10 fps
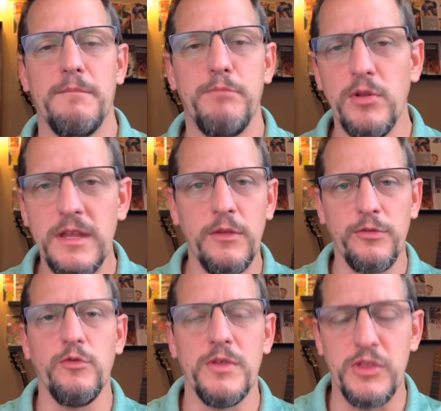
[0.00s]
bullying
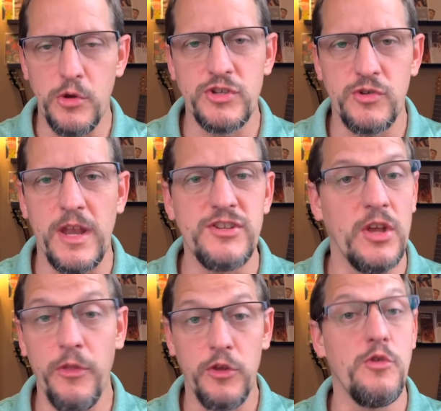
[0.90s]
through with your strategy,
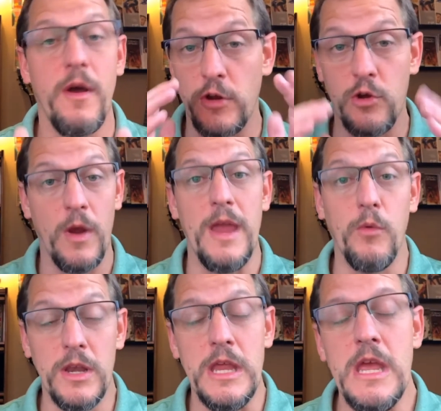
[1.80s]
although you have a great one.